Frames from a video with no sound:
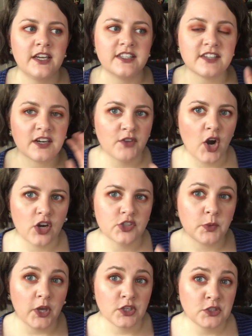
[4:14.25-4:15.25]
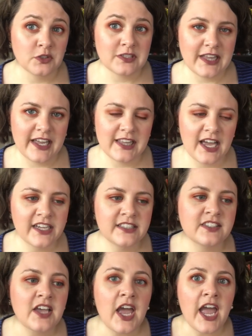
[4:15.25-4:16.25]
instead of cars we all use ley
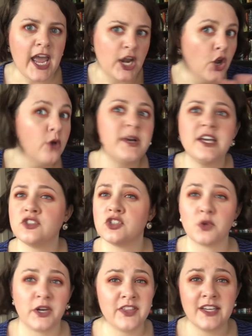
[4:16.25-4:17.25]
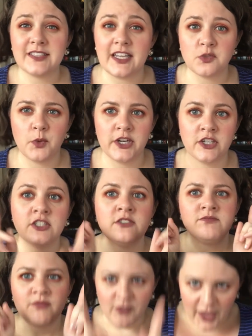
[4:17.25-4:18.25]
lines and nobody in the story thinks that's weird,
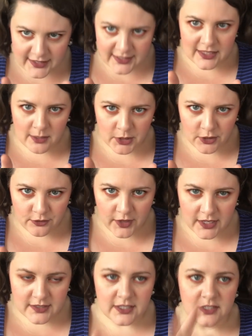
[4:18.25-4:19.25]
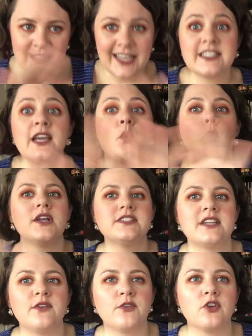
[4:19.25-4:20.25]
that's a liminal fantasy. So that's like one
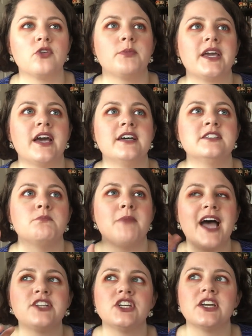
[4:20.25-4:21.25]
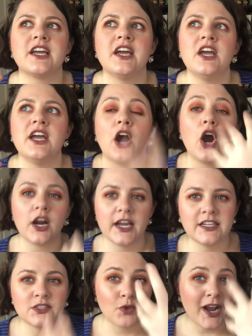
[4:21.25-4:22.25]
step further because magic, are
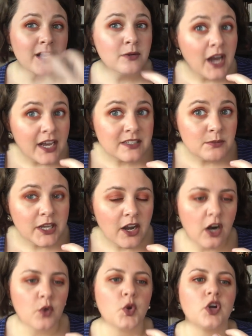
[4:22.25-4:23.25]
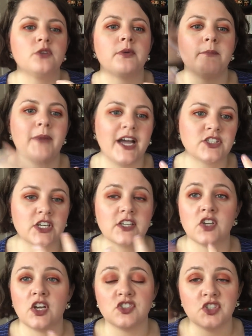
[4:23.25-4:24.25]
it is recognizably our world but magic
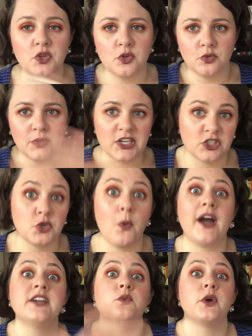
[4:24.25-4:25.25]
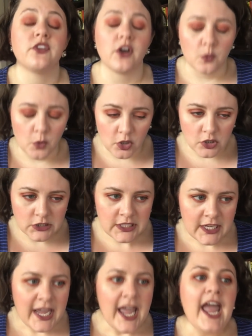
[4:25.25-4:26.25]
is also intertwined with our world.
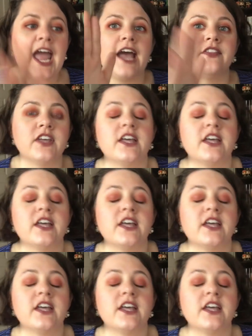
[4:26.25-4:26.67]
And